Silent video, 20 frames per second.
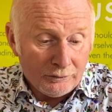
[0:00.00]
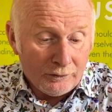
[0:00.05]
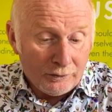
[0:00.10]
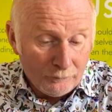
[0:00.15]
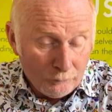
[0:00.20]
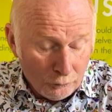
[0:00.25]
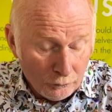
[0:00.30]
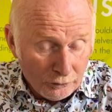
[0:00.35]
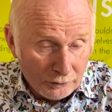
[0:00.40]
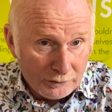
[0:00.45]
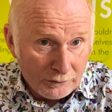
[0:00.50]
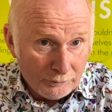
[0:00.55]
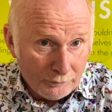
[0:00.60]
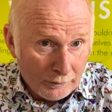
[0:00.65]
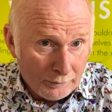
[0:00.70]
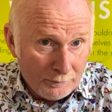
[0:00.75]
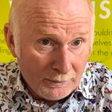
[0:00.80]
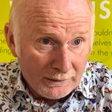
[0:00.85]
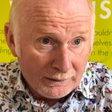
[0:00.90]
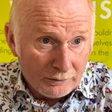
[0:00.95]
work
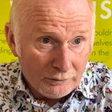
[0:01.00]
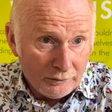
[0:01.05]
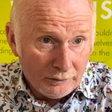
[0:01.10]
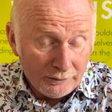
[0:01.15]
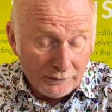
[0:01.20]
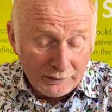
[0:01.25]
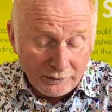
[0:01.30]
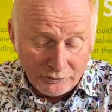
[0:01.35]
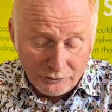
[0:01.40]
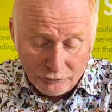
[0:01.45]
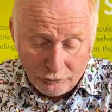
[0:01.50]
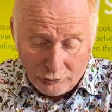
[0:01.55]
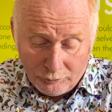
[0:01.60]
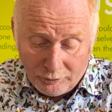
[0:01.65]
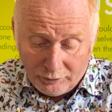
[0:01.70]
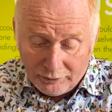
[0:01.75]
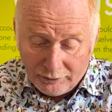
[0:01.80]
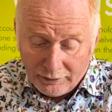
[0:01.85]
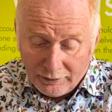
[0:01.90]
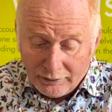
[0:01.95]
a bank holiday as
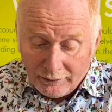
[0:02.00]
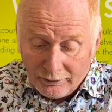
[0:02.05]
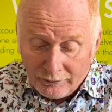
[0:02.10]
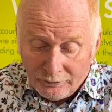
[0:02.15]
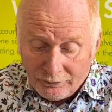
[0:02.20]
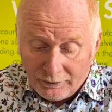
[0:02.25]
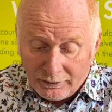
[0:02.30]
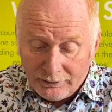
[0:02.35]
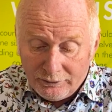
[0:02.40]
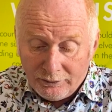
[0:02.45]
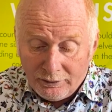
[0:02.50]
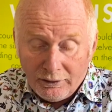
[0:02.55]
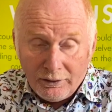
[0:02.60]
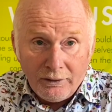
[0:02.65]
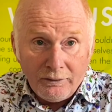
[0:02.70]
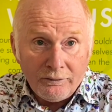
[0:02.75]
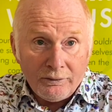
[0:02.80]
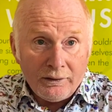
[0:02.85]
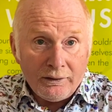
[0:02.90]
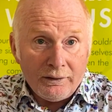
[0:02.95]
normal, then
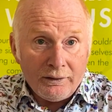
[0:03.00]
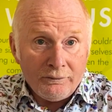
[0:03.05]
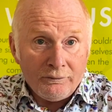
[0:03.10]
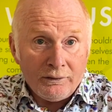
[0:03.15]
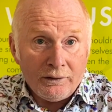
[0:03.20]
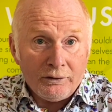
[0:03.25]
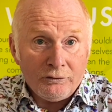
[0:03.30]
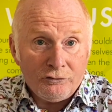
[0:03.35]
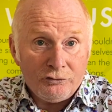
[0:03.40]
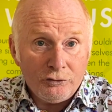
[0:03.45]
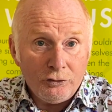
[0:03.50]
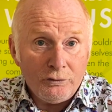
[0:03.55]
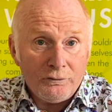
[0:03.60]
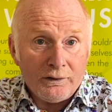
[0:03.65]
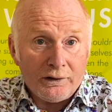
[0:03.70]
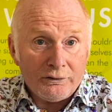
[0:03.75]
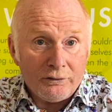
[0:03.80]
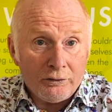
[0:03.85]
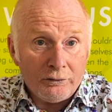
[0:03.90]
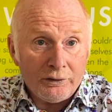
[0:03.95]
they are due
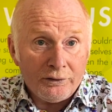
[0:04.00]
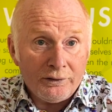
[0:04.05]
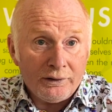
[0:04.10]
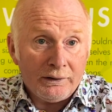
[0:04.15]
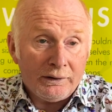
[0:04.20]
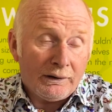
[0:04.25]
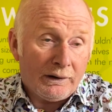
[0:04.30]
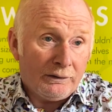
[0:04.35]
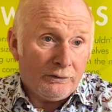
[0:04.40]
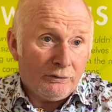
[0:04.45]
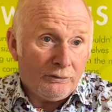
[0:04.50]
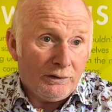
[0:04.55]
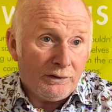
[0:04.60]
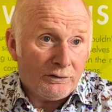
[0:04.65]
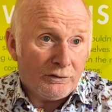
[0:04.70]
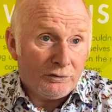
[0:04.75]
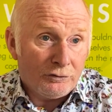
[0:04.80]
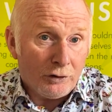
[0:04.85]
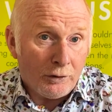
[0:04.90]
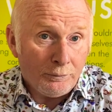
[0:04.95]
that holiday and you need
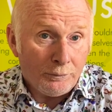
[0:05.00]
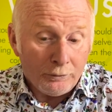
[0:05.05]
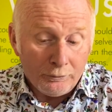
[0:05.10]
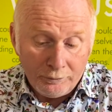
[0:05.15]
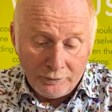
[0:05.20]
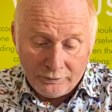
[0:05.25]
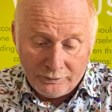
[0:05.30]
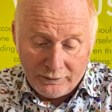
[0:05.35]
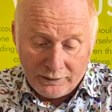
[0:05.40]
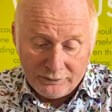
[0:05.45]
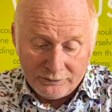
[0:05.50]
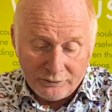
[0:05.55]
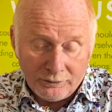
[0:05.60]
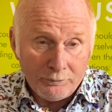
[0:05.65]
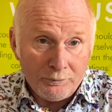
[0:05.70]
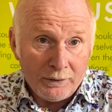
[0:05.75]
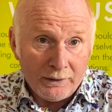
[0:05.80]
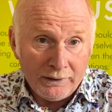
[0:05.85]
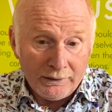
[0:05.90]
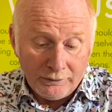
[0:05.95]
to top up that
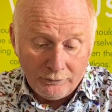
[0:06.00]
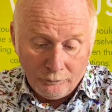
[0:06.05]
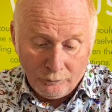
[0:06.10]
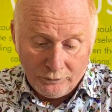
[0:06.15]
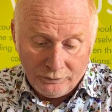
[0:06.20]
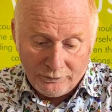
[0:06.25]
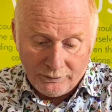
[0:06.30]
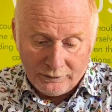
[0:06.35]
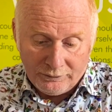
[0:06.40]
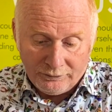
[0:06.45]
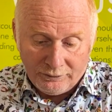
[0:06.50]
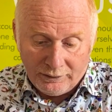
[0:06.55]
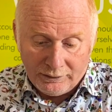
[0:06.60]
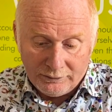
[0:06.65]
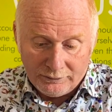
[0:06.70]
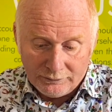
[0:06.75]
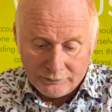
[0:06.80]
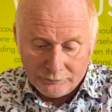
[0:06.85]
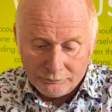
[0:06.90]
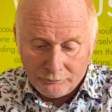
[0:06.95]
pay with that
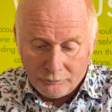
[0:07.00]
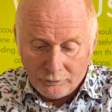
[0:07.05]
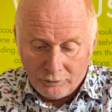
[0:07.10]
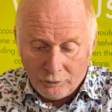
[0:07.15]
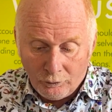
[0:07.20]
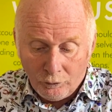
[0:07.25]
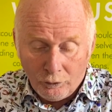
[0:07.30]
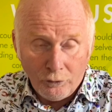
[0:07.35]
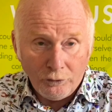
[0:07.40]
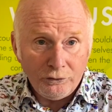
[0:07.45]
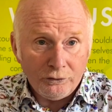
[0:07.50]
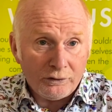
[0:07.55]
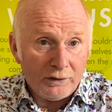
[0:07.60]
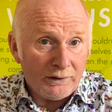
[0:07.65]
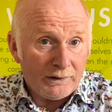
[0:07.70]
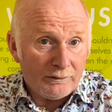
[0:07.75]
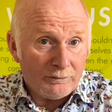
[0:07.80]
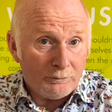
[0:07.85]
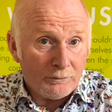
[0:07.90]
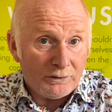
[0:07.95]
date. Or you can
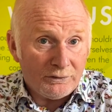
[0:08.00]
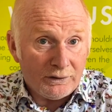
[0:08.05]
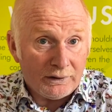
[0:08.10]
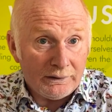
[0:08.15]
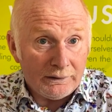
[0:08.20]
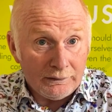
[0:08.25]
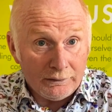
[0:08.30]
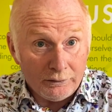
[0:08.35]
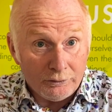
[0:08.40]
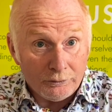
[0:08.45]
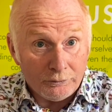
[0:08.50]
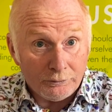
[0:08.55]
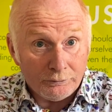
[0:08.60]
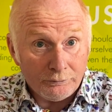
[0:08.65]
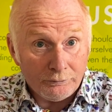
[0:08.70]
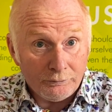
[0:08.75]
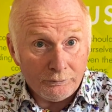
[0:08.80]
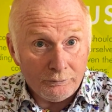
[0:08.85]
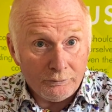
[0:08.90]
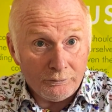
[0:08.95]
give them a day in lieu.
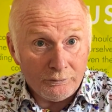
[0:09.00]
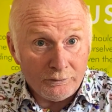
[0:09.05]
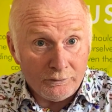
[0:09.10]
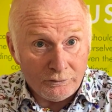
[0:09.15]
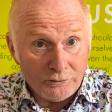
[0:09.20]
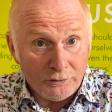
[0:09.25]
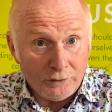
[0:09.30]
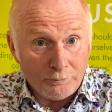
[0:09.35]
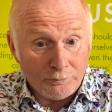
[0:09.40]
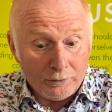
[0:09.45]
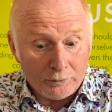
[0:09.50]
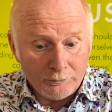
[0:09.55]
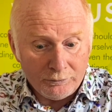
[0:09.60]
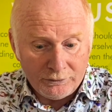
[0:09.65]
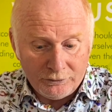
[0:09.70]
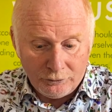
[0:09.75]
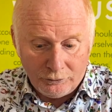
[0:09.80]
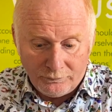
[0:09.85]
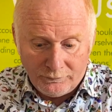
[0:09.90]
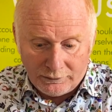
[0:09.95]
There's no problem
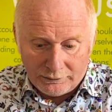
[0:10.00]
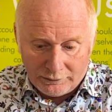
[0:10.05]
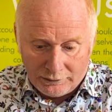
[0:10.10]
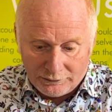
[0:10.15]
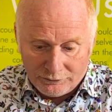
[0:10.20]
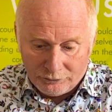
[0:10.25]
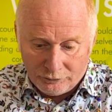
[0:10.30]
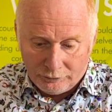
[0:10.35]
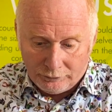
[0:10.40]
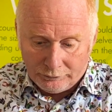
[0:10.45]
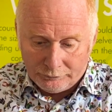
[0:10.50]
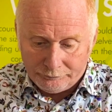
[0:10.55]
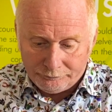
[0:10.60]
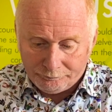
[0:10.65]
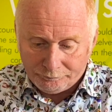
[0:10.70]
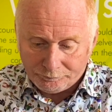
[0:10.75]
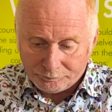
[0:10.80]
with doing that at all.